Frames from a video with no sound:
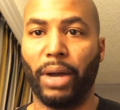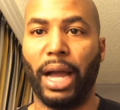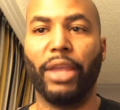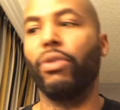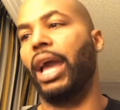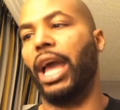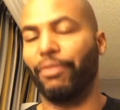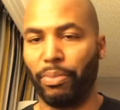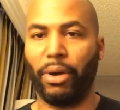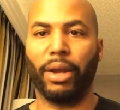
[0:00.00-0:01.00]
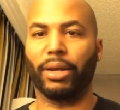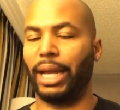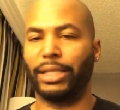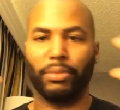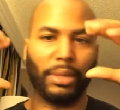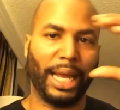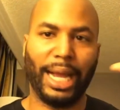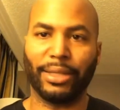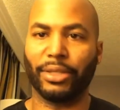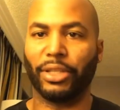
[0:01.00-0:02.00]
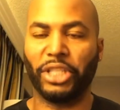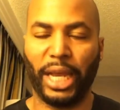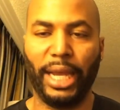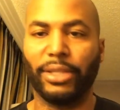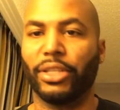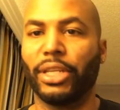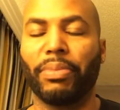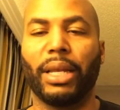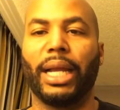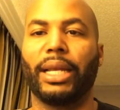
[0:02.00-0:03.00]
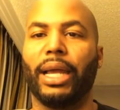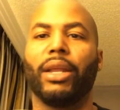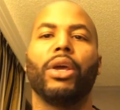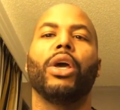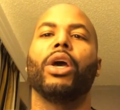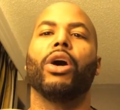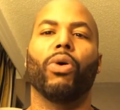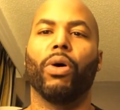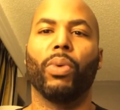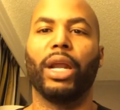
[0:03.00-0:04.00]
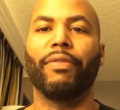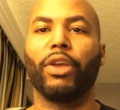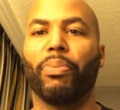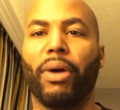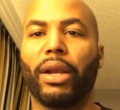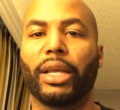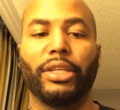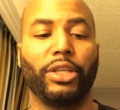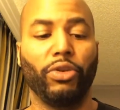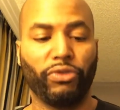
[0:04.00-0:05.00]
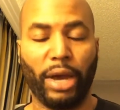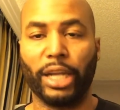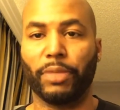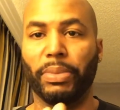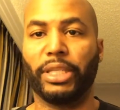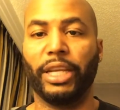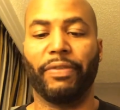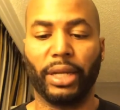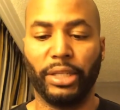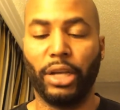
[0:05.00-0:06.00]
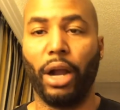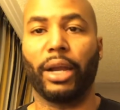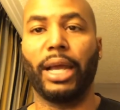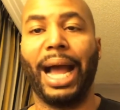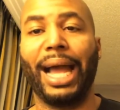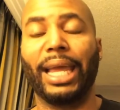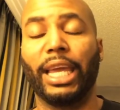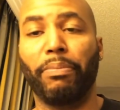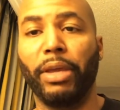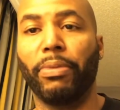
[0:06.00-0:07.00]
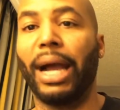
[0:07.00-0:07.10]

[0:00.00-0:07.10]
All right, you can have a product like some glasses or shades or something like that, or whatever your product is, and you trying to specifically target high end people.